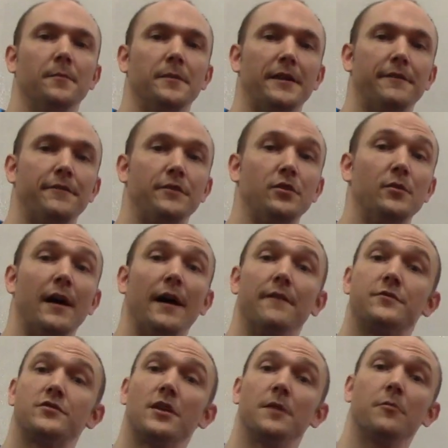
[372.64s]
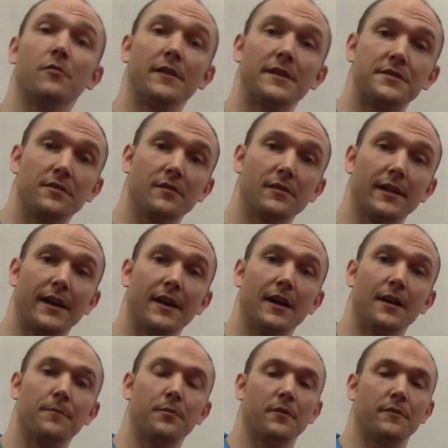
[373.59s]
If you have trouble raising your leg
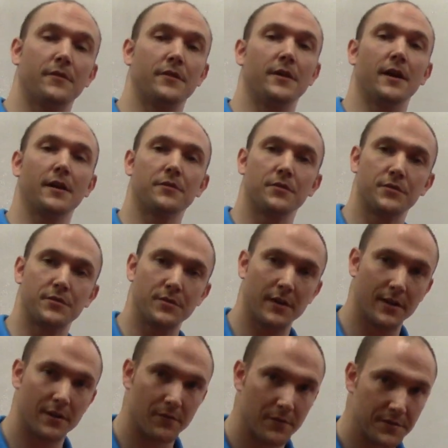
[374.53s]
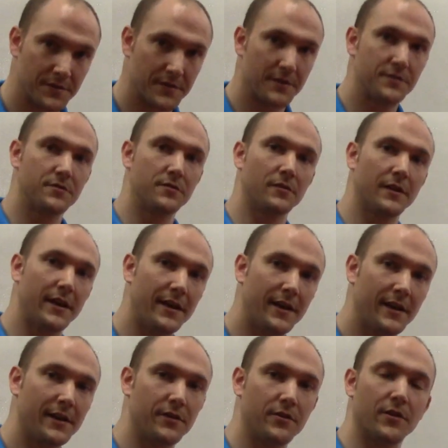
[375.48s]
up or if the doctor's trying to resist your
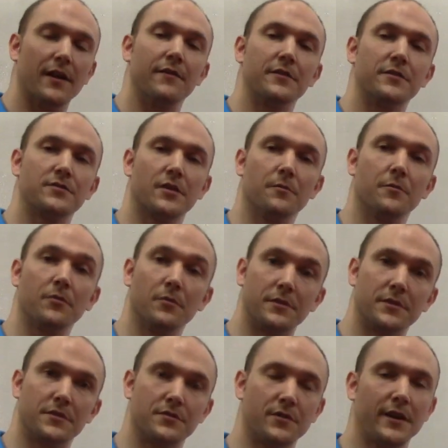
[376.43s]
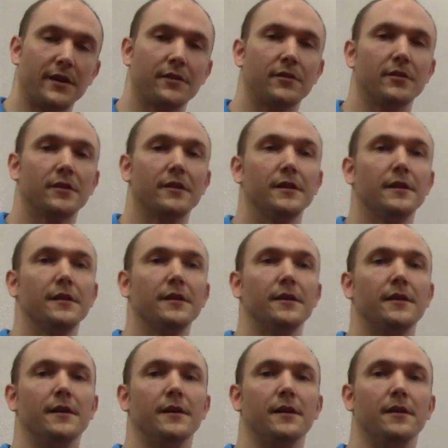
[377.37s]
leg and you're having trouble with the strength,
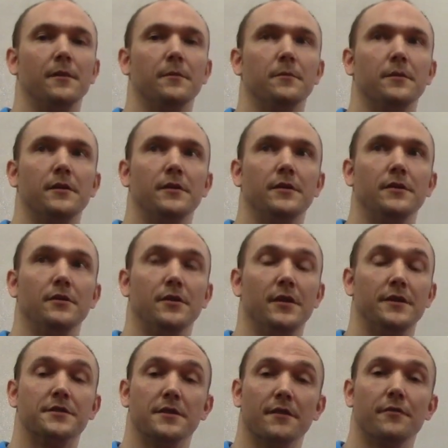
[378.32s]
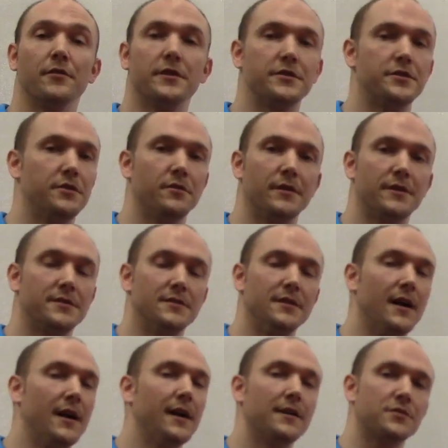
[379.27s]
it's a different issue. It's
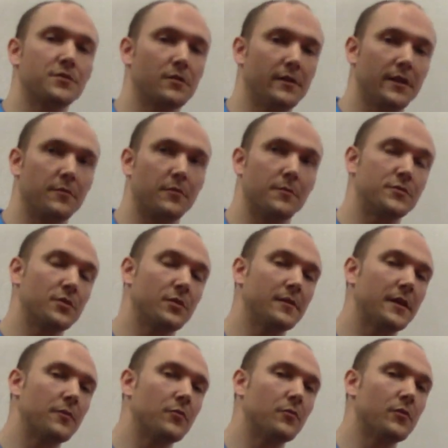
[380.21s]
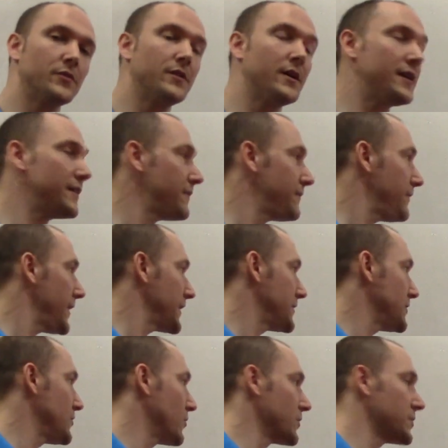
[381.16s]
not a torn labrum. A torn labrum will not
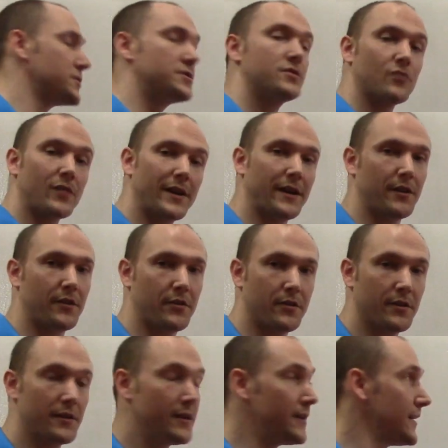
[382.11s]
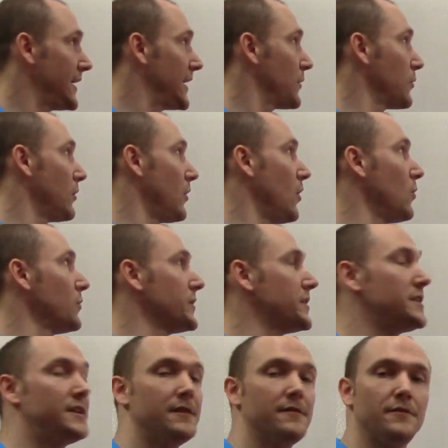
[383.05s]
affect your strength. It will
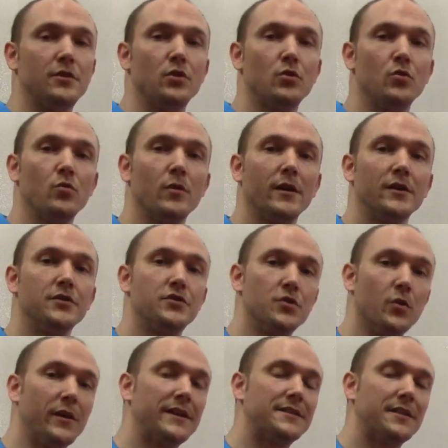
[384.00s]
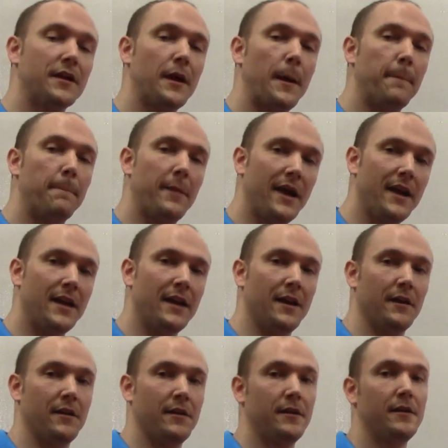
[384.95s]
only give you joint
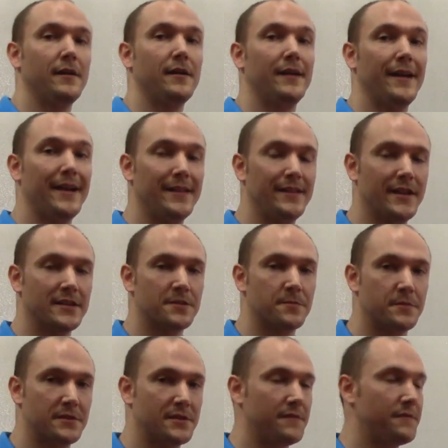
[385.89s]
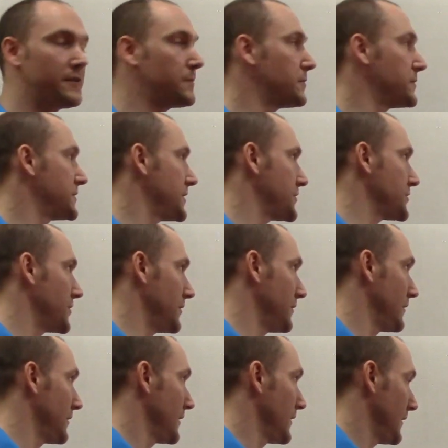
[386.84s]
pain in that specific position.
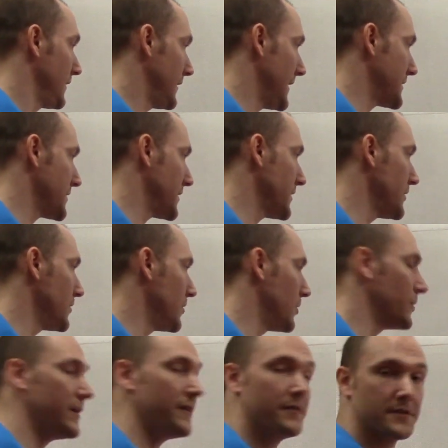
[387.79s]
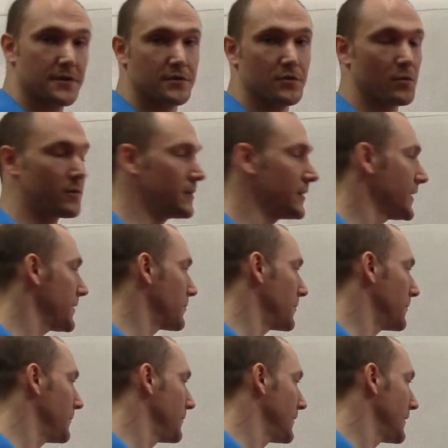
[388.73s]
That's how you know if it's a torn
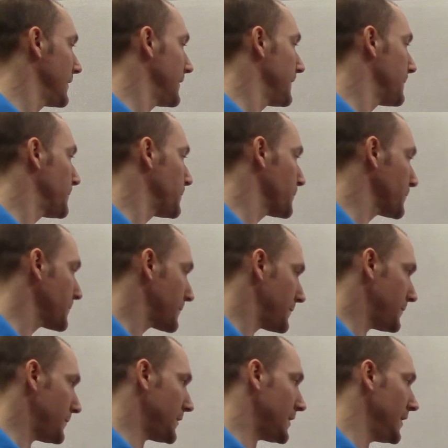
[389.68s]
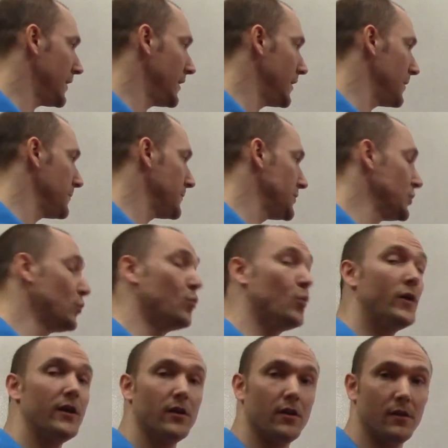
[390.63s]
labrum. You
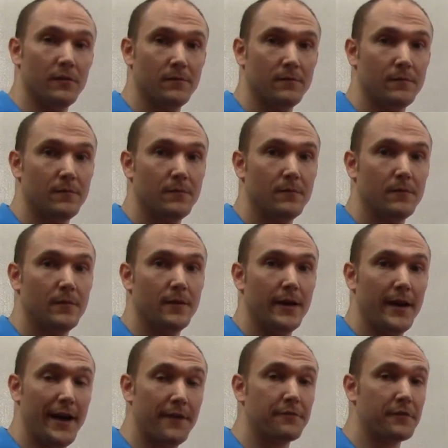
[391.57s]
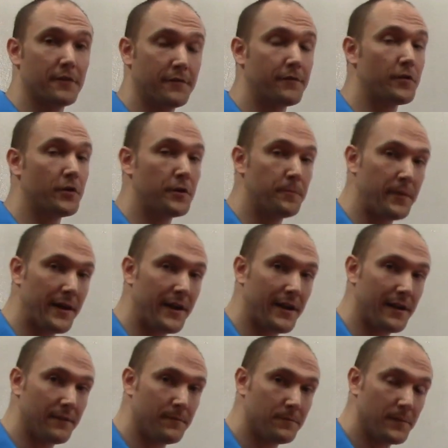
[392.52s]
will have referred
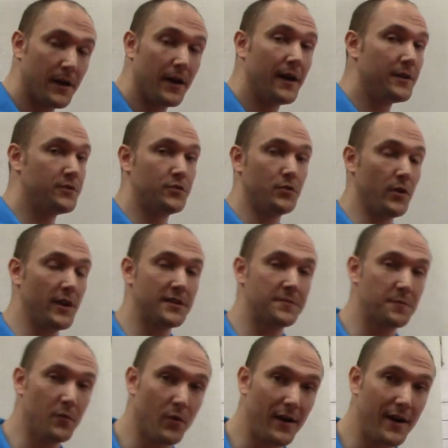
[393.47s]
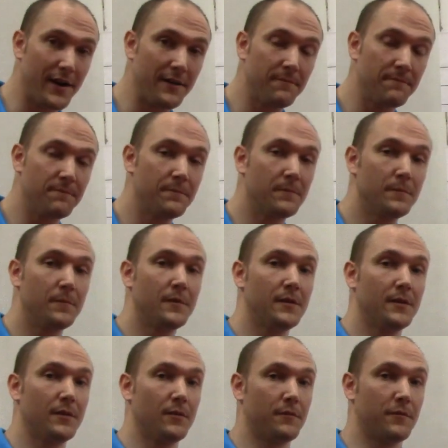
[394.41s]
pain. Don't ask me why.
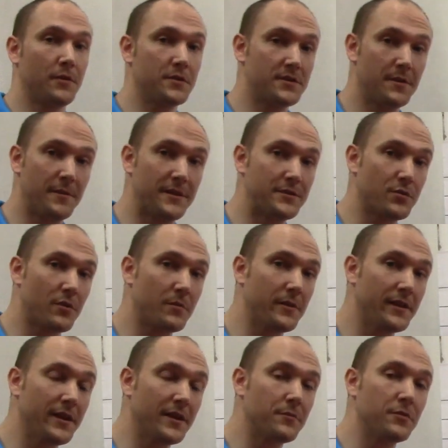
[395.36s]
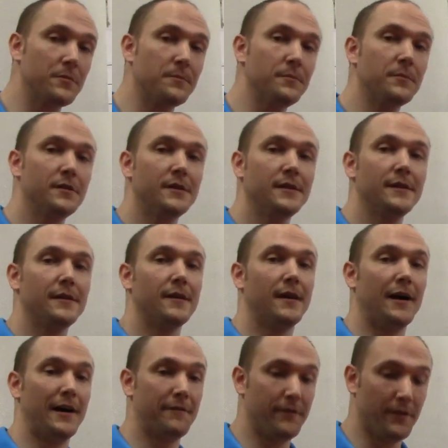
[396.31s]
First time I tore my labrum,
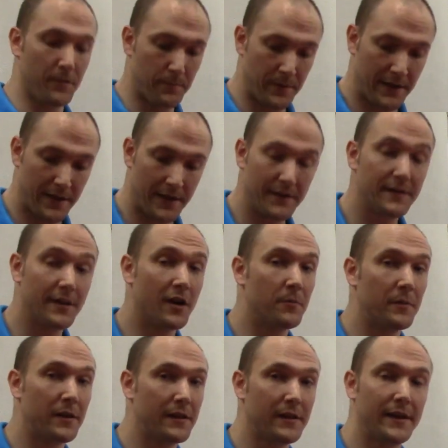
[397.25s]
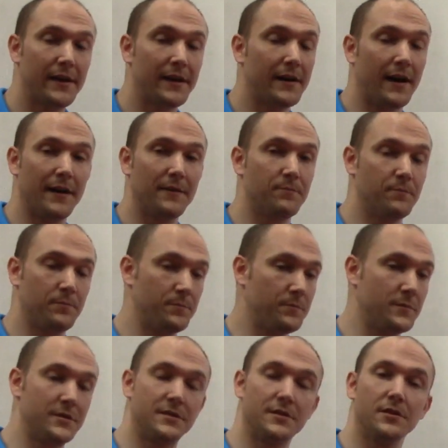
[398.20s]
I felt pain down my leg. I
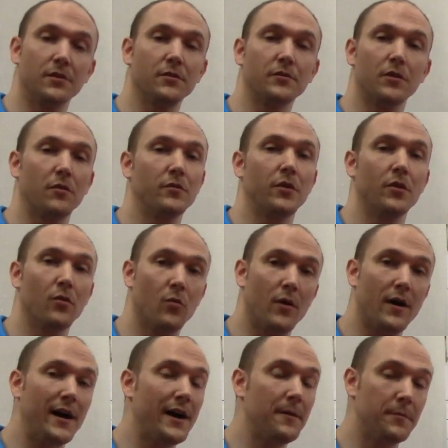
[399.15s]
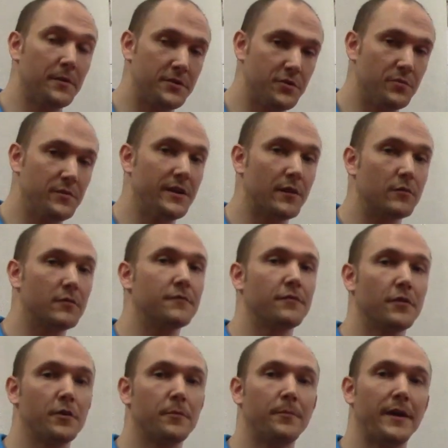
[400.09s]
still don't know why, but you get
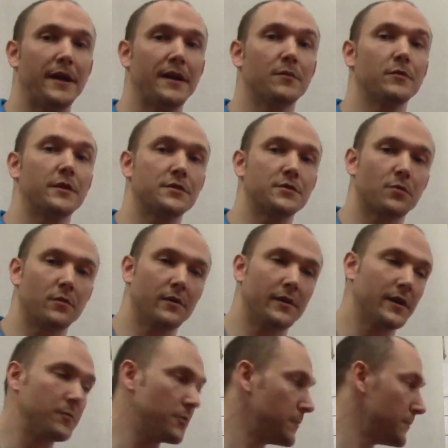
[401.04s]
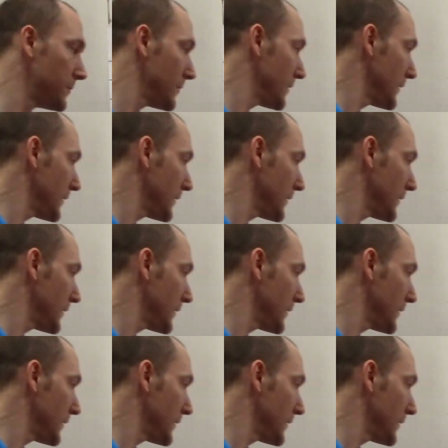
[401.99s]
referred pain with a torn labrum.